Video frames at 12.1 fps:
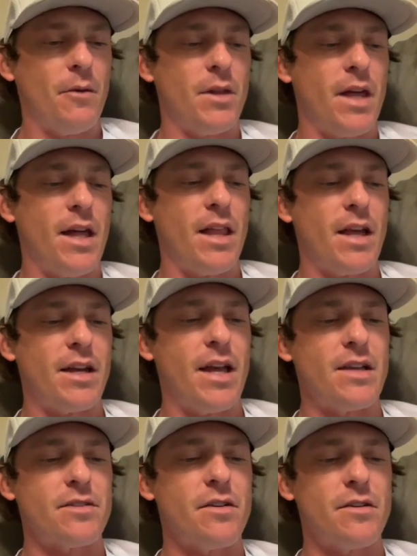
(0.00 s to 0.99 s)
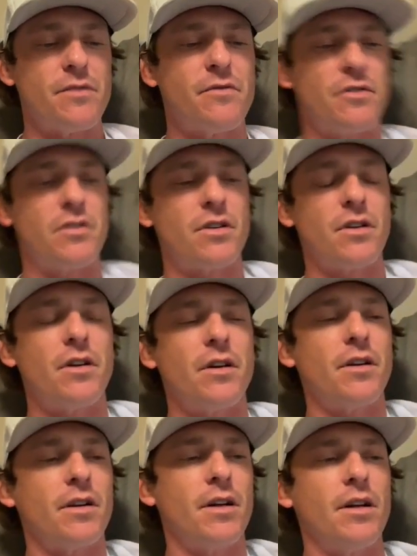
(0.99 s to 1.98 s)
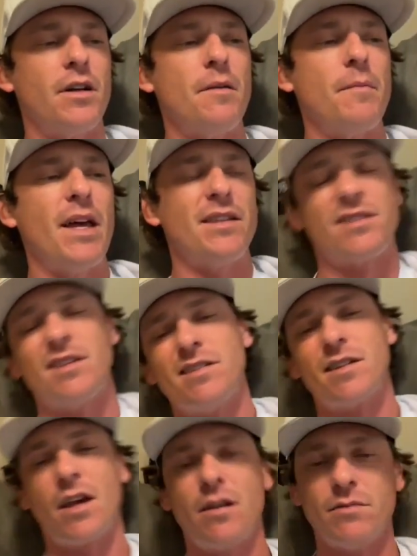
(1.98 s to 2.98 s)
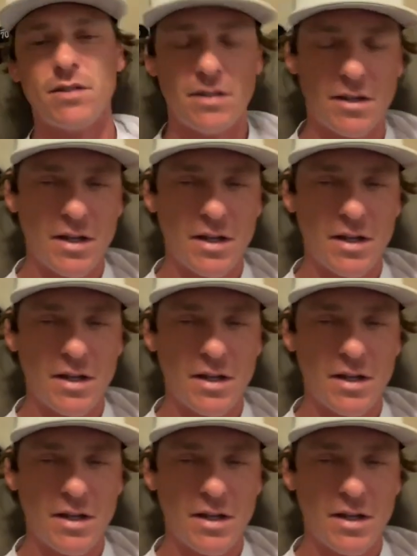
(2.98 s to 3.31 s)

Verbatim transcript: I, would, I like Nassau's for sure, um, and Skins game.